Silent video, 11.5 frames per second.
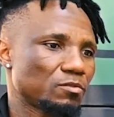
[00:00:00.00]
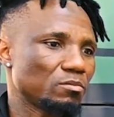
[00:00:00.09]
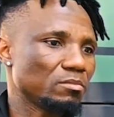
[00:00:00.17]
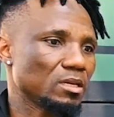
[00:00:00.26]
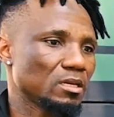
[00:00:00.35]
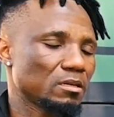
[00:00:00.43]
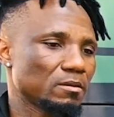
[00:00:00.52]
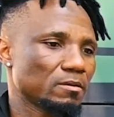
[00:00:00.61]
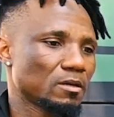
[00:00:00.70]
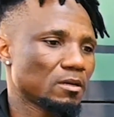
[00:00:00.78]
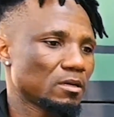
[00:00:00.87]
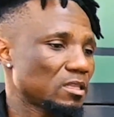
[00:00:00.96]
For me,
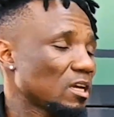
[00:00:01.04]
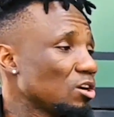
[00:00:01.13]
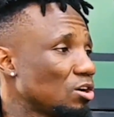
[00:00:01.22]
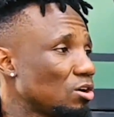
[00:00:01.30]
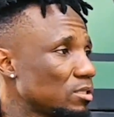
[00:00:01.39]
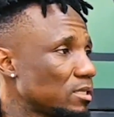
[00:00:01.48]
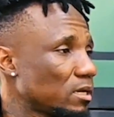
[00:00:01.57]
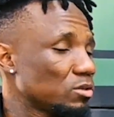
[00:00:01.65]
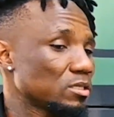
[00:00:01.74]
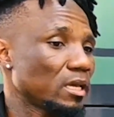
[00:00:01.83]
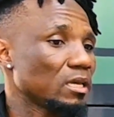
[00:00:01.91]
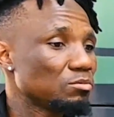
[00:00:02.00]
thank God that I
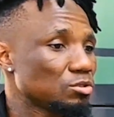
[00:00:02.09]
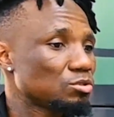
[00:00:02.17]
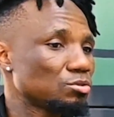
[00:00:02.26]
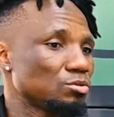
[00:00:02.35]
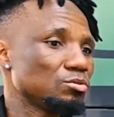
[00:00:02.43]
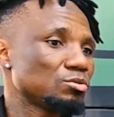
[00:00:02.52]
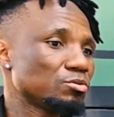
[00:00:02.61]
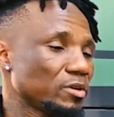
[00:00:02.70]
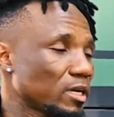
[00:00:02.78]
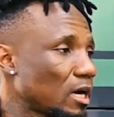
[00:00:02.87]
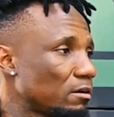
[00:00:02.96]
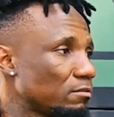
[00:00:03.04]
was able to
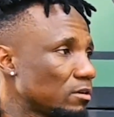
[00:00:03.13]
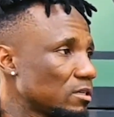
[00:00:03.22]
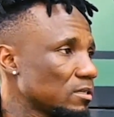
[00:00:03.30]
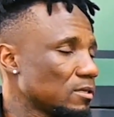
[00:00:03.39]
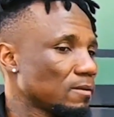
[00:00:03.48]
recover